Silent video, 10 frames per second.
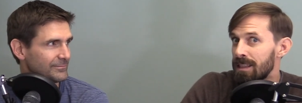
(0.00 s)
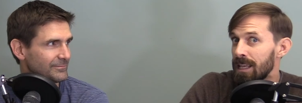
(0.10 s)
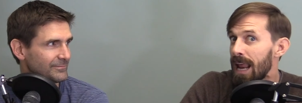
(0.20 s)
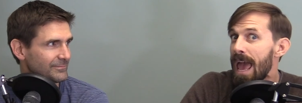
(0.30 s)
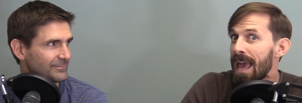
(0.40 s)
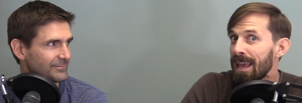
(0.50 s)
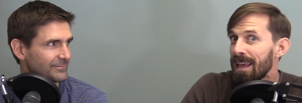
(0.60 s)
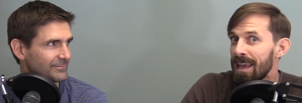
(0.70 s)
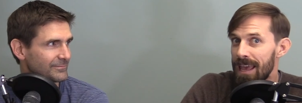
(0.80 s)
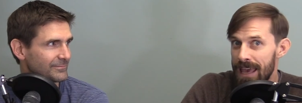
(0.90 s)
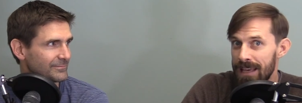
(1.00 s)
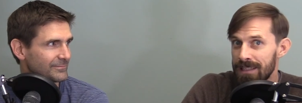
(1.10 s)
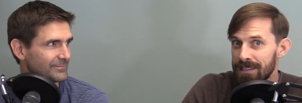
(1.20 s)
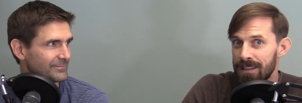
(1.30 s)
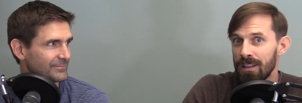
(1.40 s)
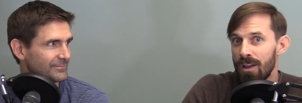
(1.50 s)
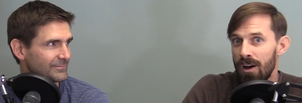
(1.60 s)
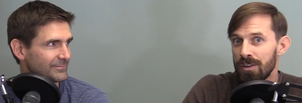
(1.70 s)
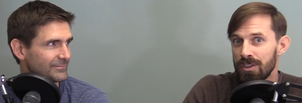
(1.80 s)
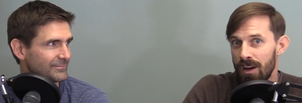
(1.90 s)
Speaker 1: today is the
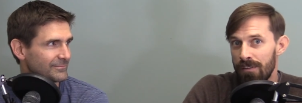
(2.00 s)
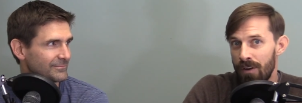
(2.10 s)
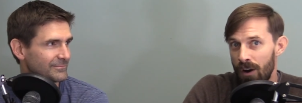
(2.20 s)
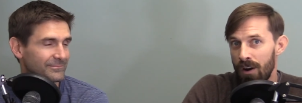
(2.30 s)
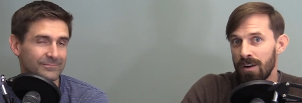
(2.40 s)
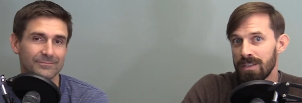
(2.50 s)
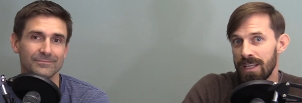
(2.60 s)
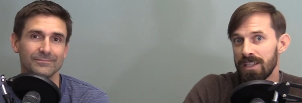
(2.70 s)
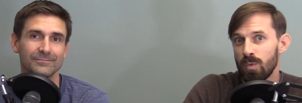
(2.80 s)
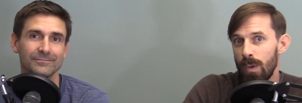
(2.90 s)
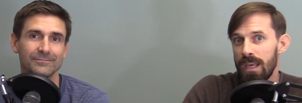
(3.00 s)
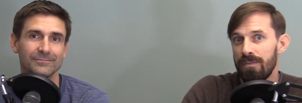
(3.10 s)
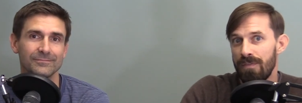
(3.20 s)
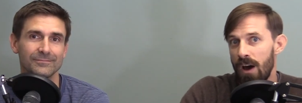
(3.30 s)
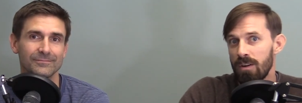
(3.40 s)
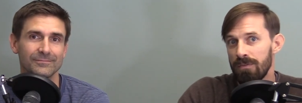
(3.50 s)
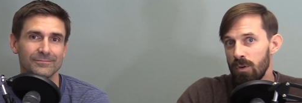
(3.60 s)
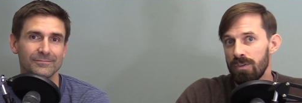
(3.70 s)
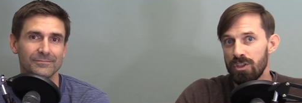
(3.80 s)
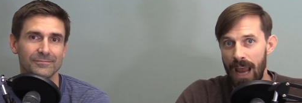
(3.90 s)
launch of our six-week Fountain of
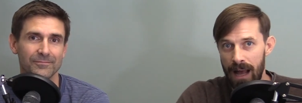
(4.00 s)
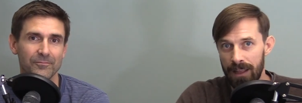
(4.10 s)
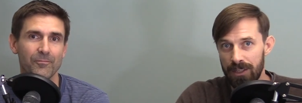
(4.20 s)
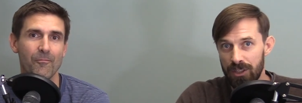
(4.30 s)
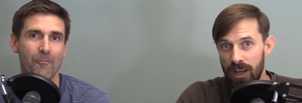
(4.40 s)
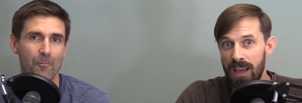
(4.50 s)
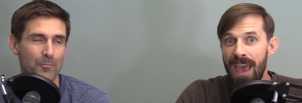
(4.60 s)
Youth Challenge.